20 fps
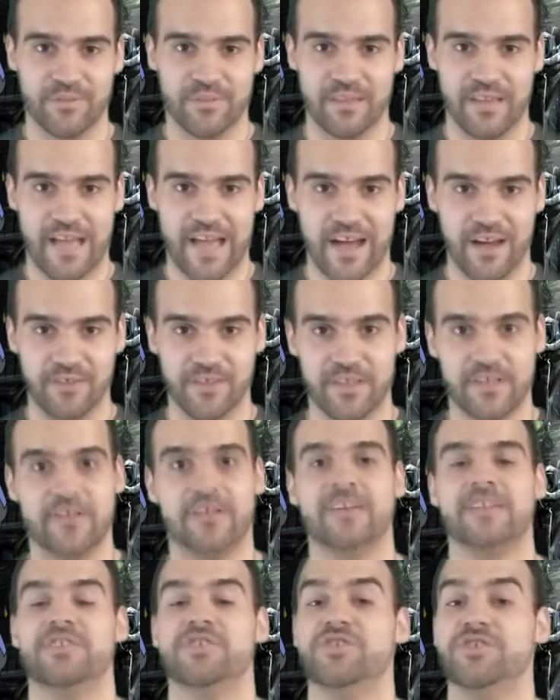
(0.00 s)
how they are
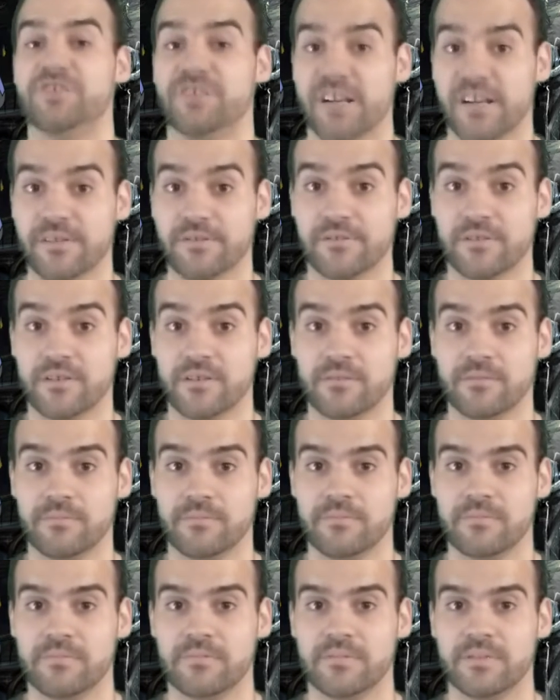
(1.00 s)
in general,
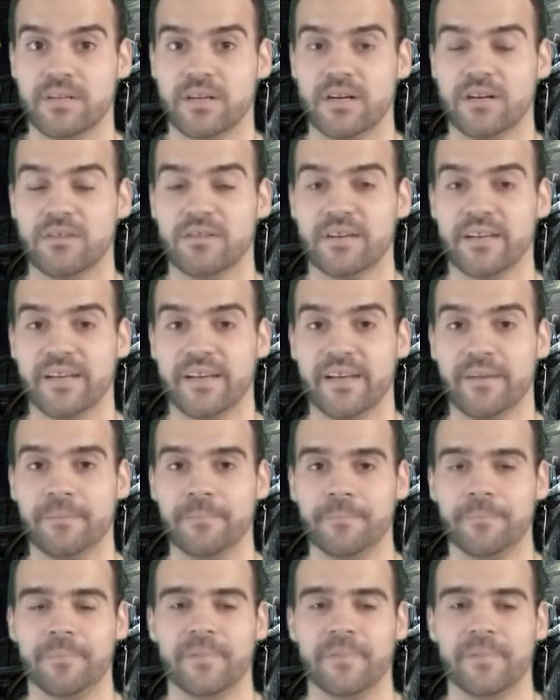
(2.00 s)
okay,